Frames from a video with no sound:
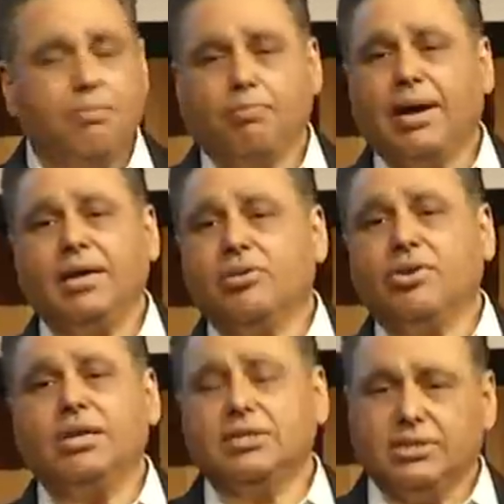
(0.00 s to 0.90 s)
buying
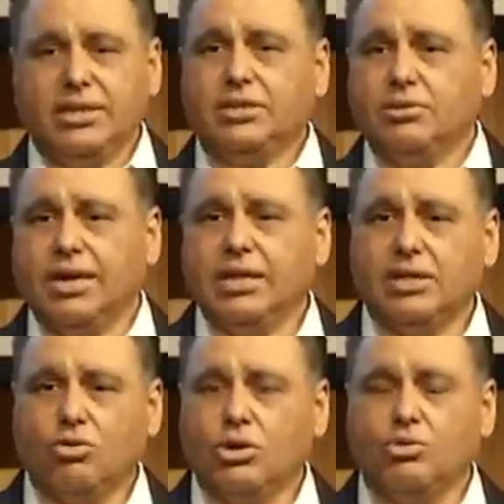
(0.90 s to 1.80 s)
real estate
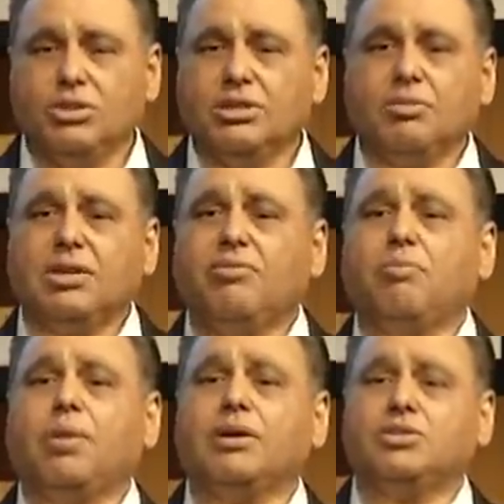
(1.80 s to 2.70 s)
together or doing some kind of a
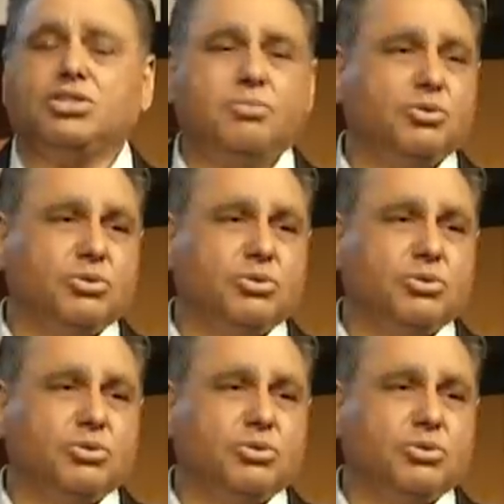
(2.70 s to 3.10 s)
partnership.